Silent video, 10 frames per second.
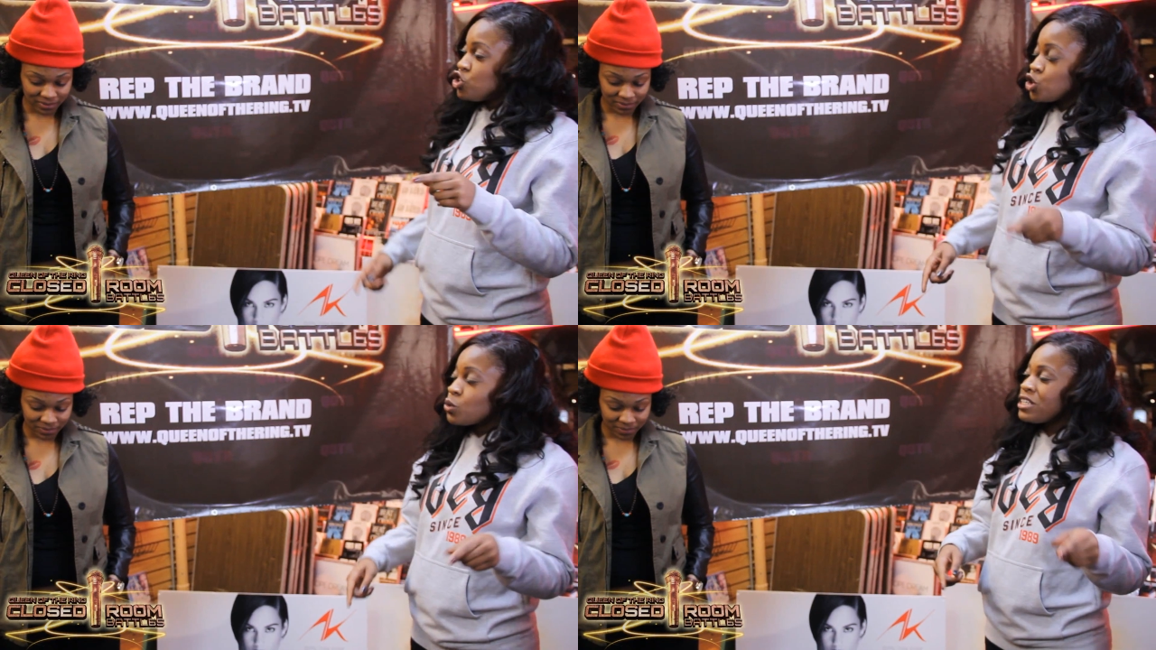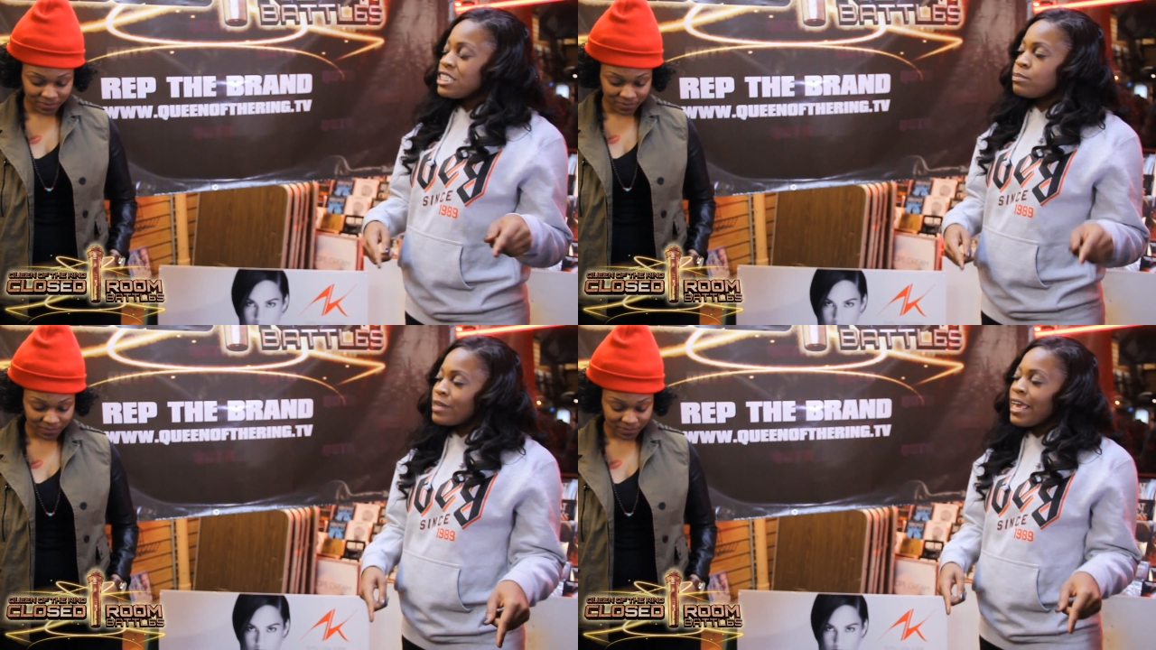
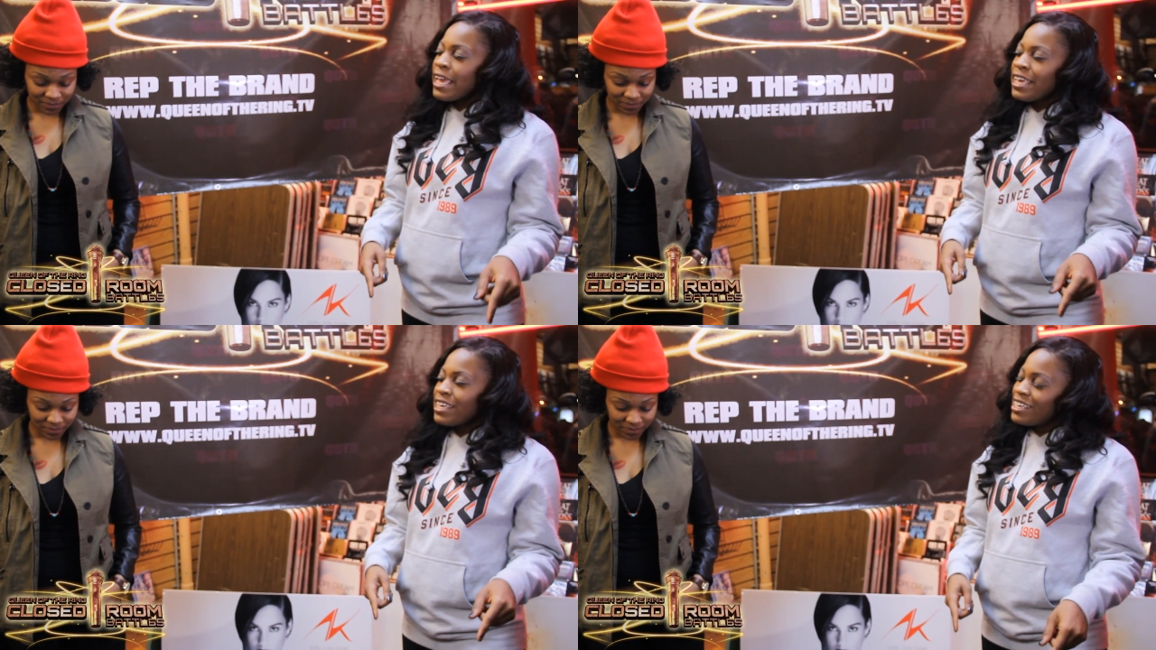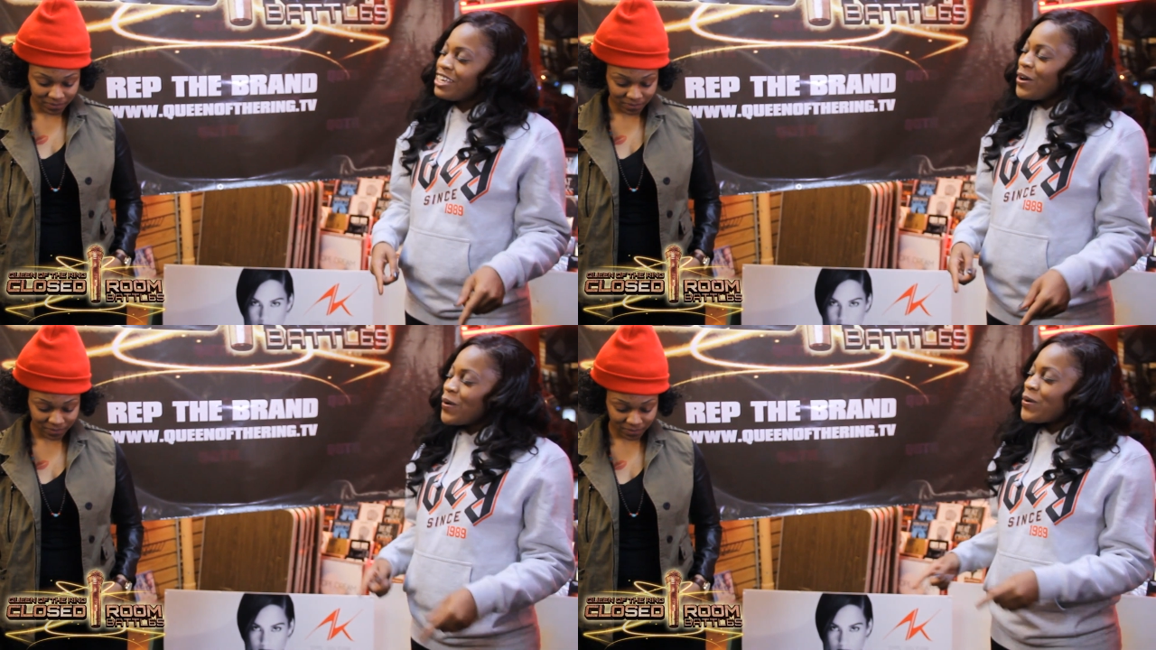Speaker 1: Shooting blade
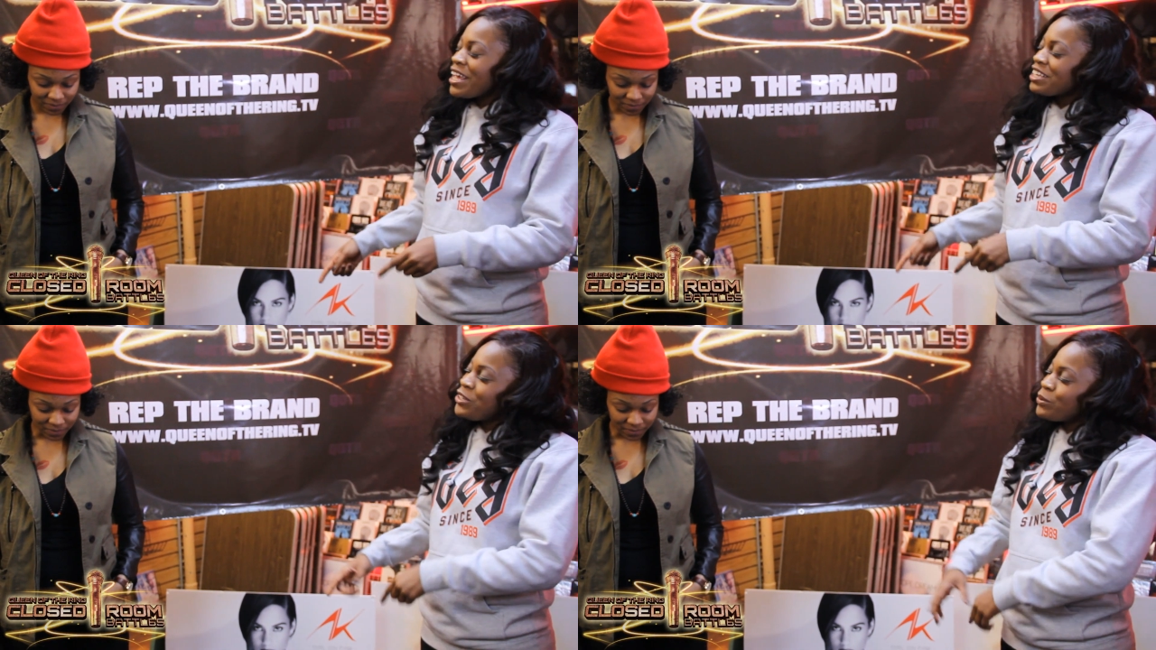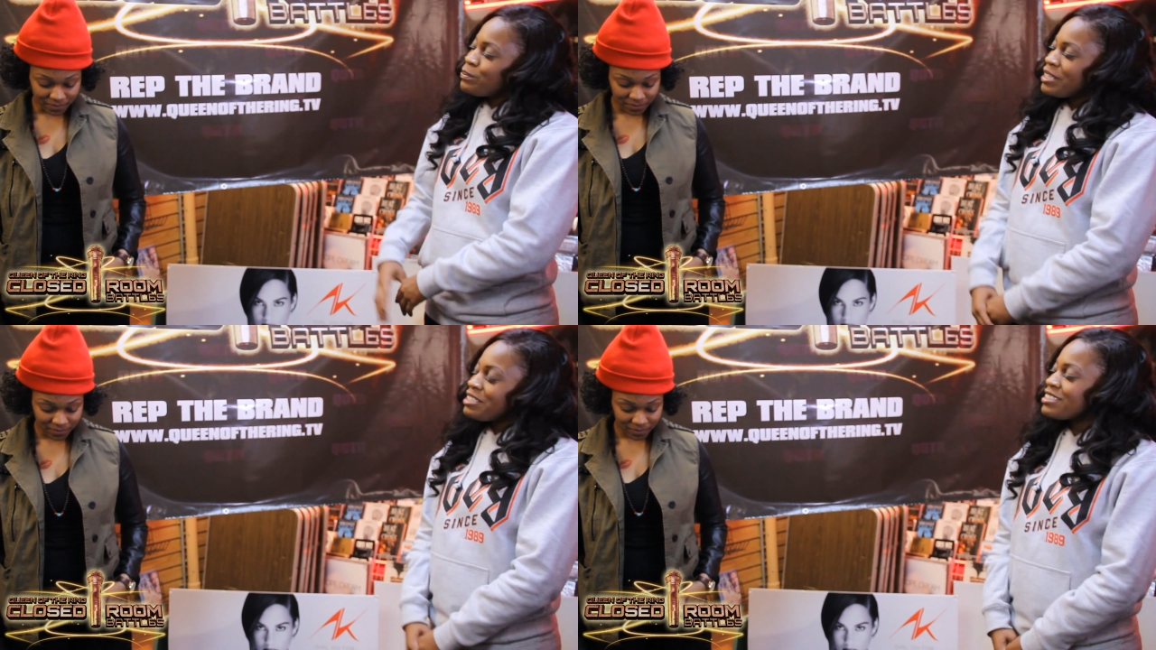or that
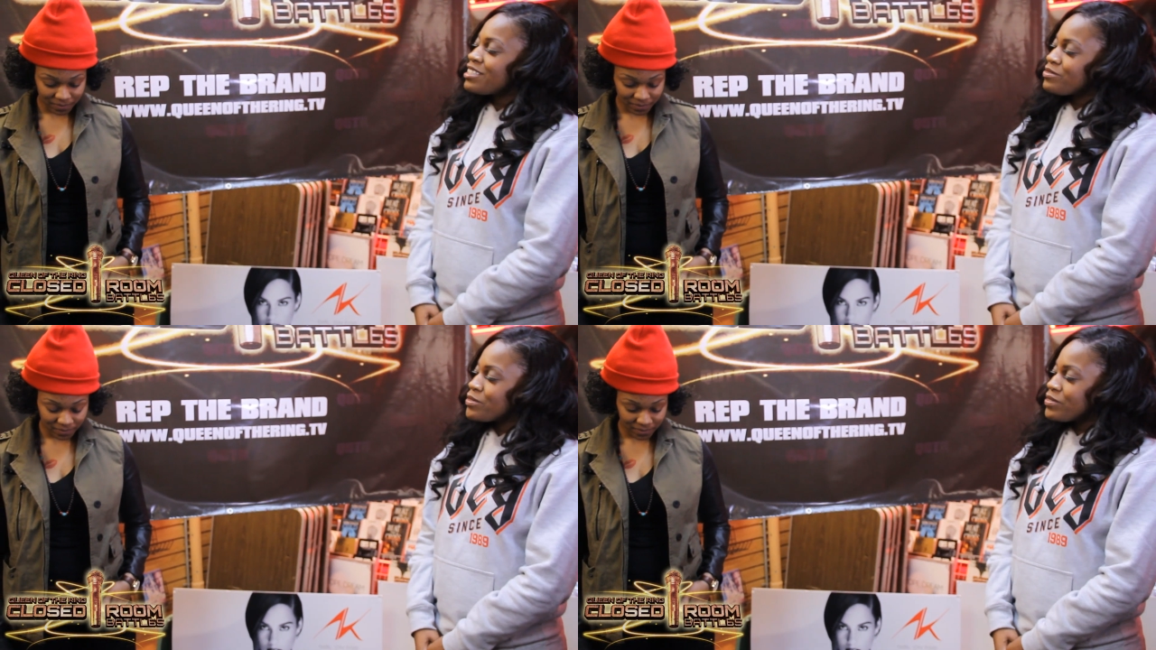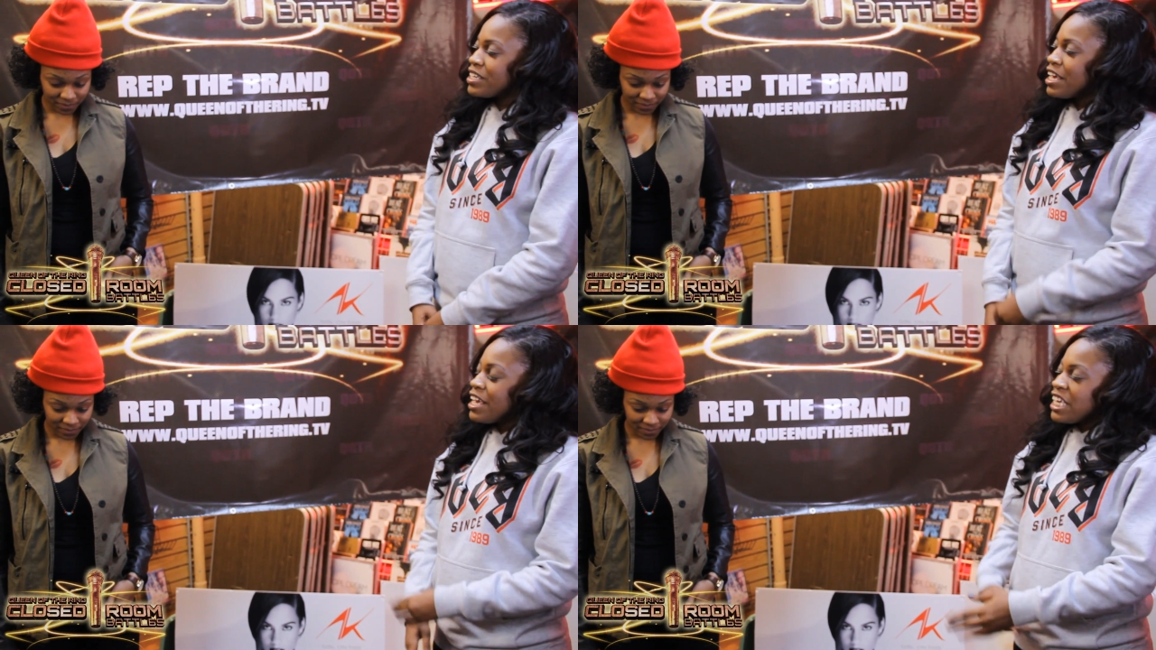QD
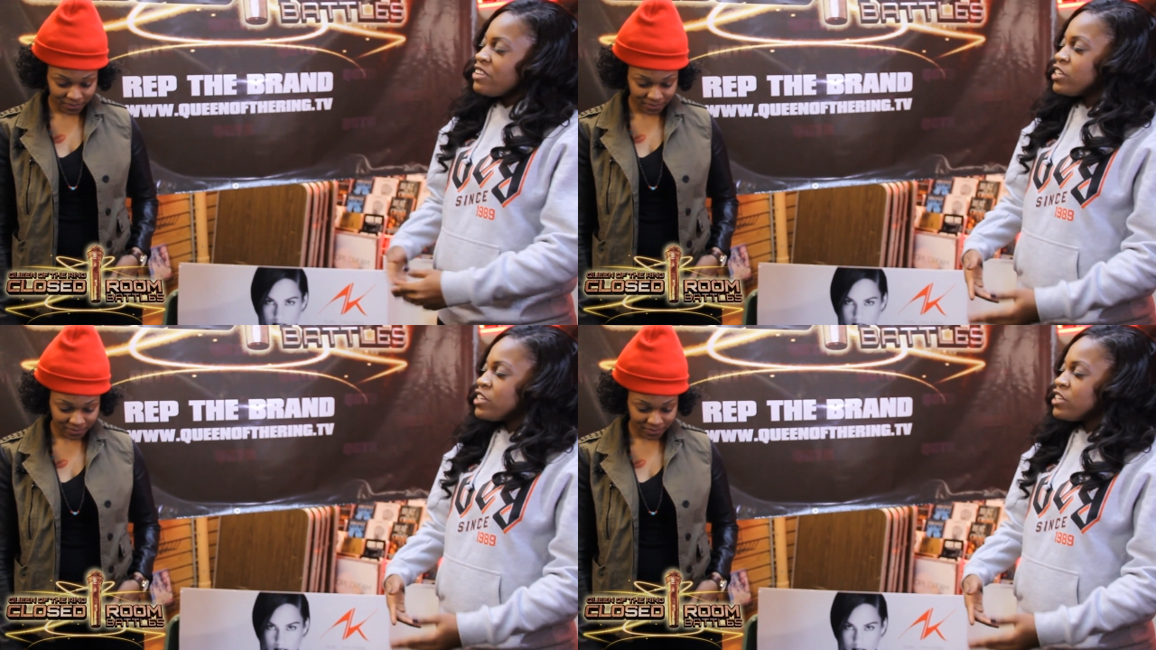delivery.